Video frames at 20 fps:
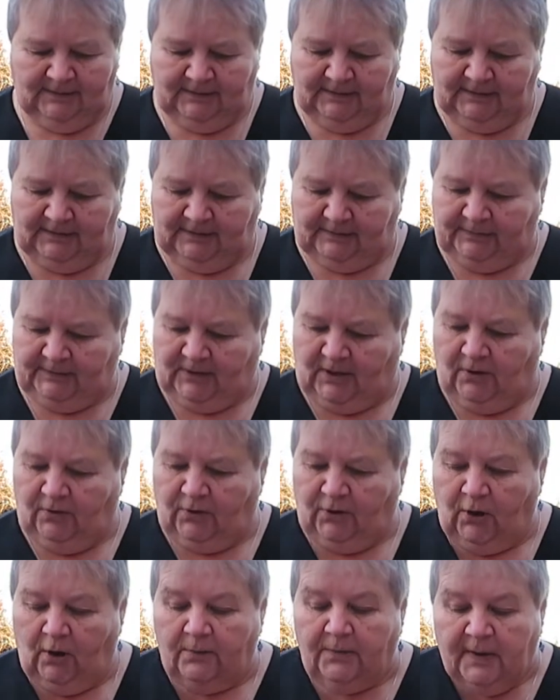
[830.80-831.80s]
There we go.
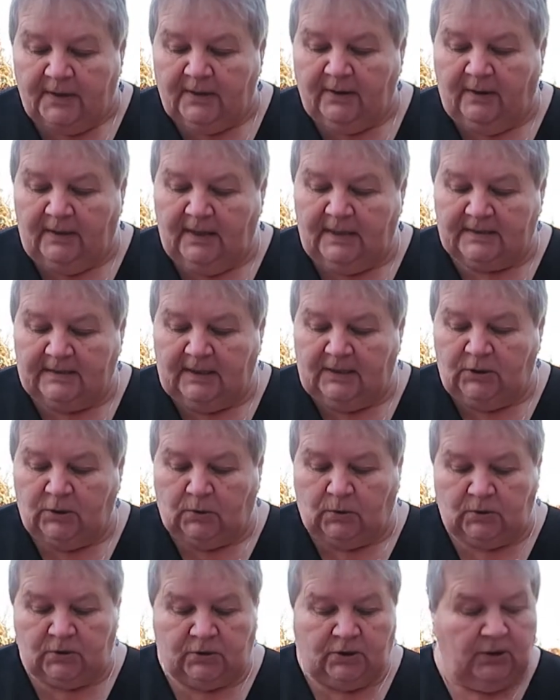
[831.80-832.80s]
You'd be doing this
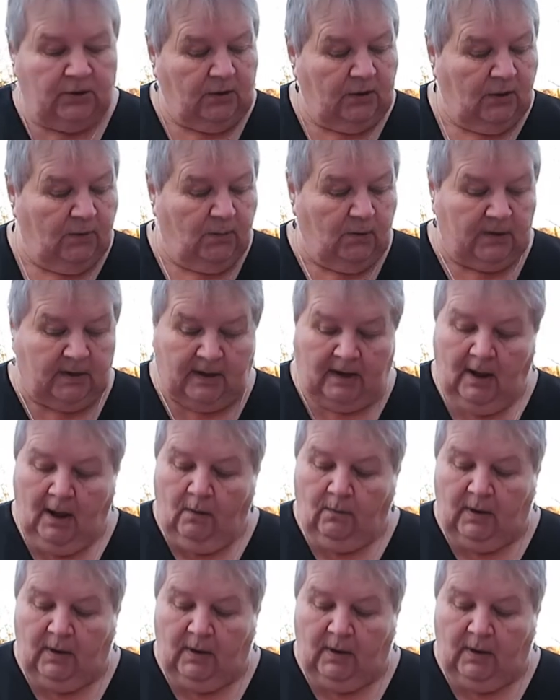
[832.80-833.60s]
indoors, so you wouldn't.